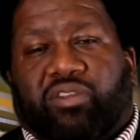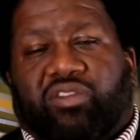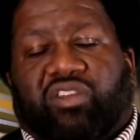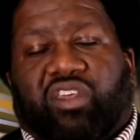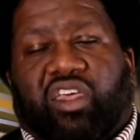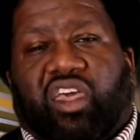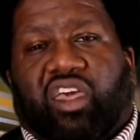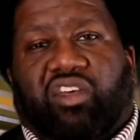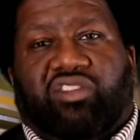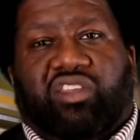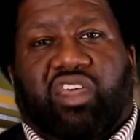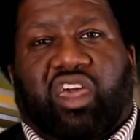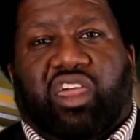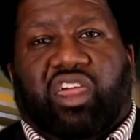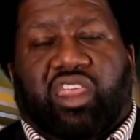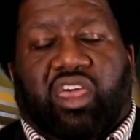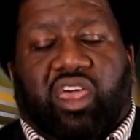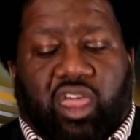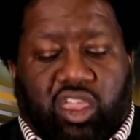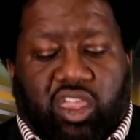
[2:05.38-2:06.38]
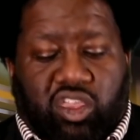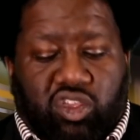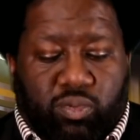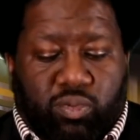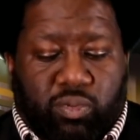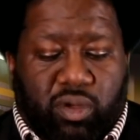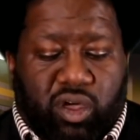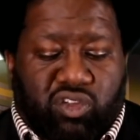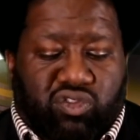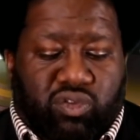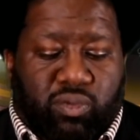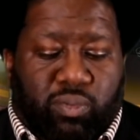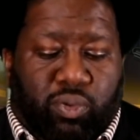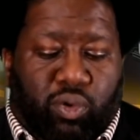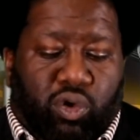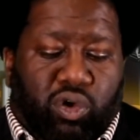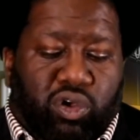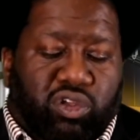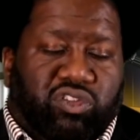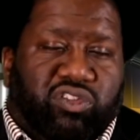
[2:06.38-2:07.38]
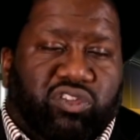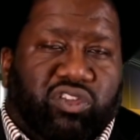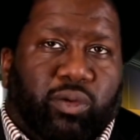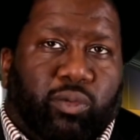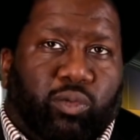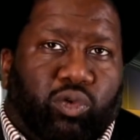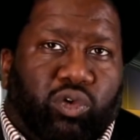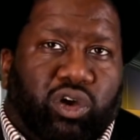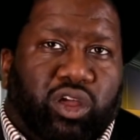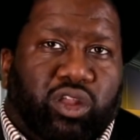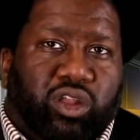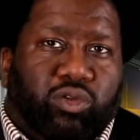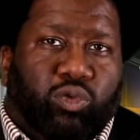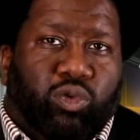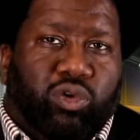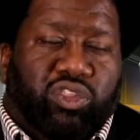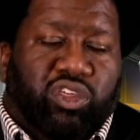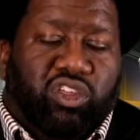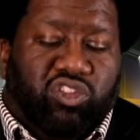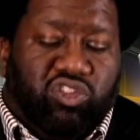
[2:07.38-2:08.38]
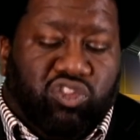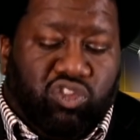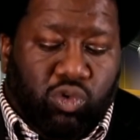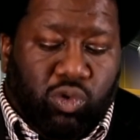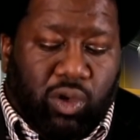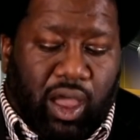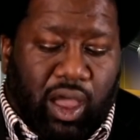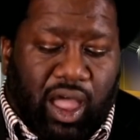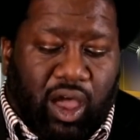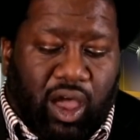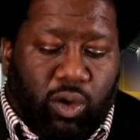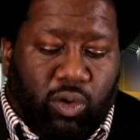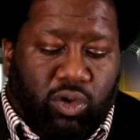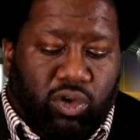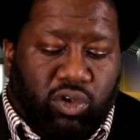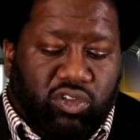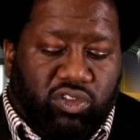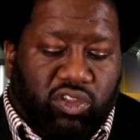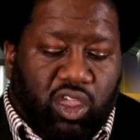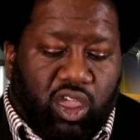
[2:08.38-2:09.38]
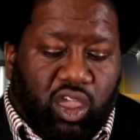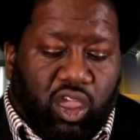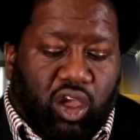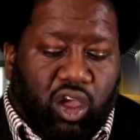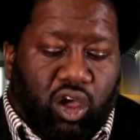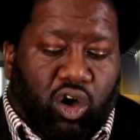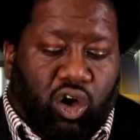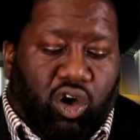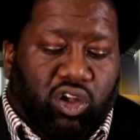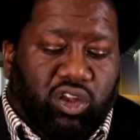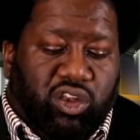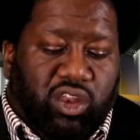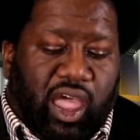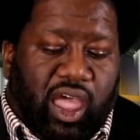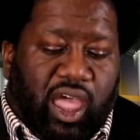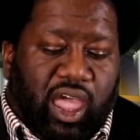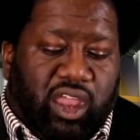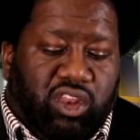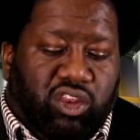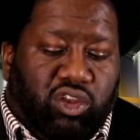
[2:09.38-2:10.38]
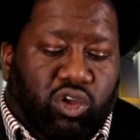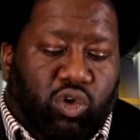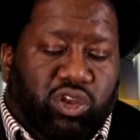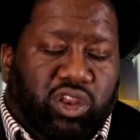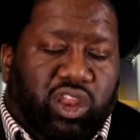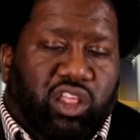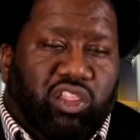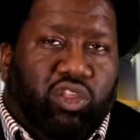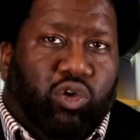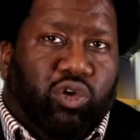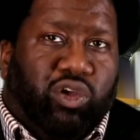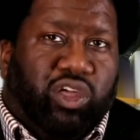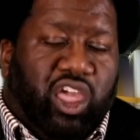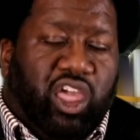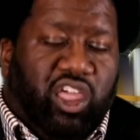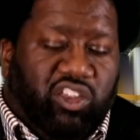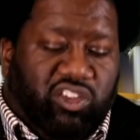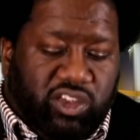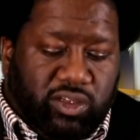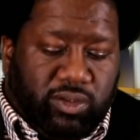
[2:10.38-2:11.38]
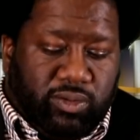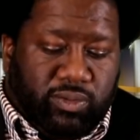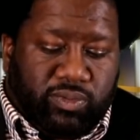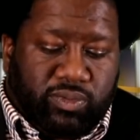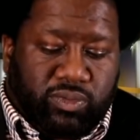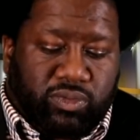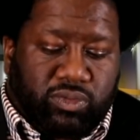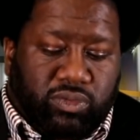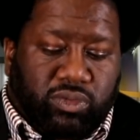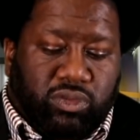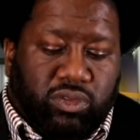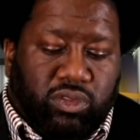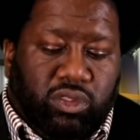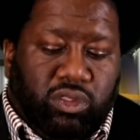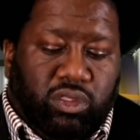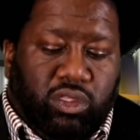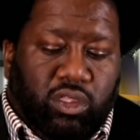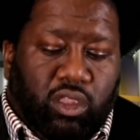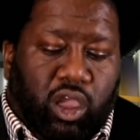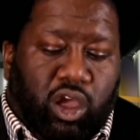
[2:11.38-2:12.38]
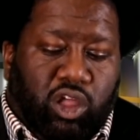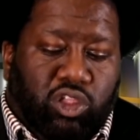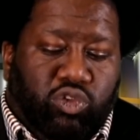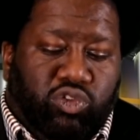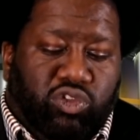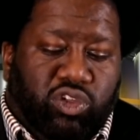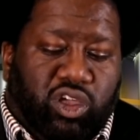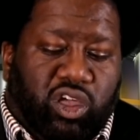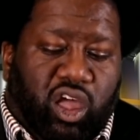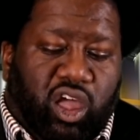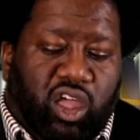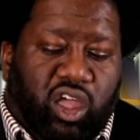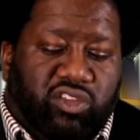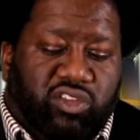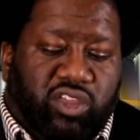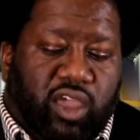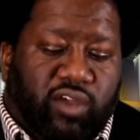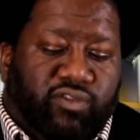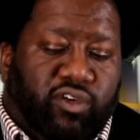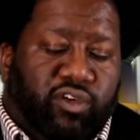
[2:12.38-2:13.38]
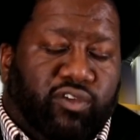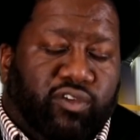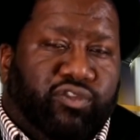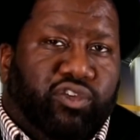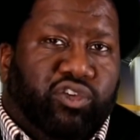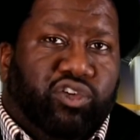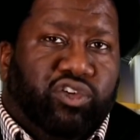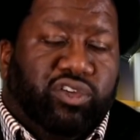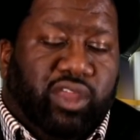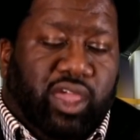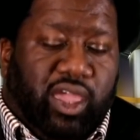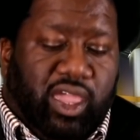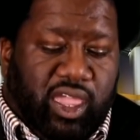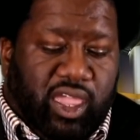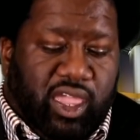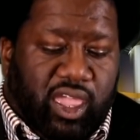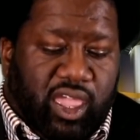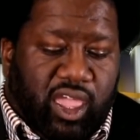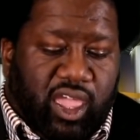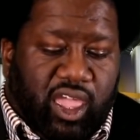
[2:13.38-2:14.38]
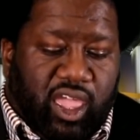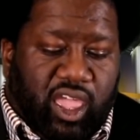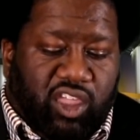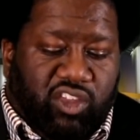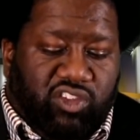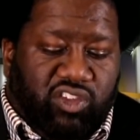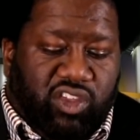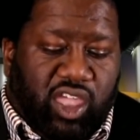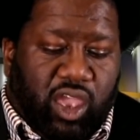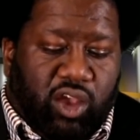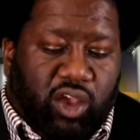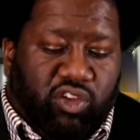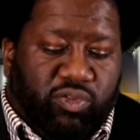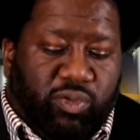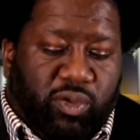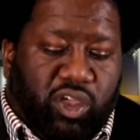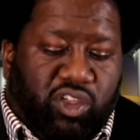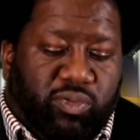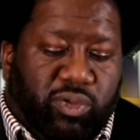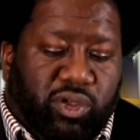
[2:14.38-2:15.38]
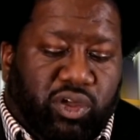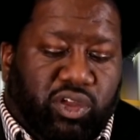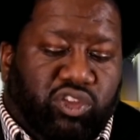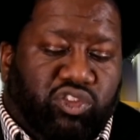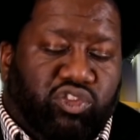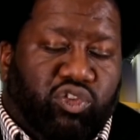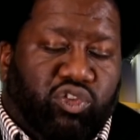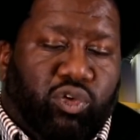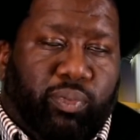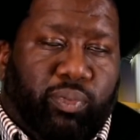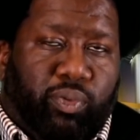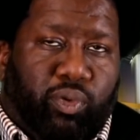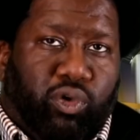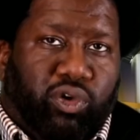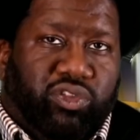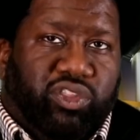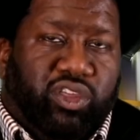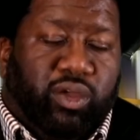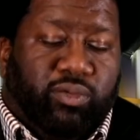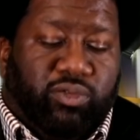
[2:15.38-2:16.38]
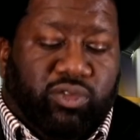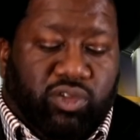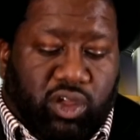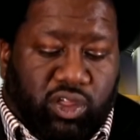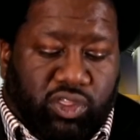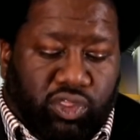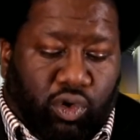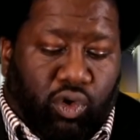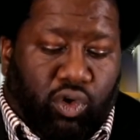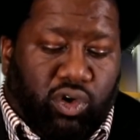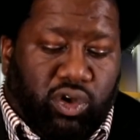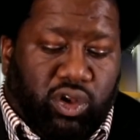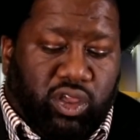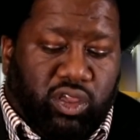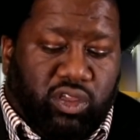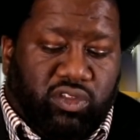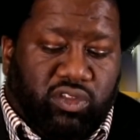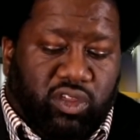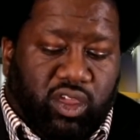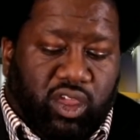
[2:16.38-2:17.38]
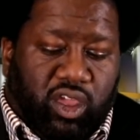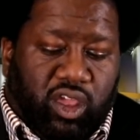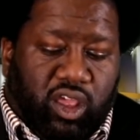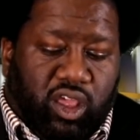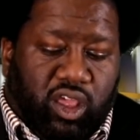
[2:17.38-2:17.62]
says that you must report someone within 2 hours or not knowing their location or losing contact for a full day. And she had responsibility to report them to authorities.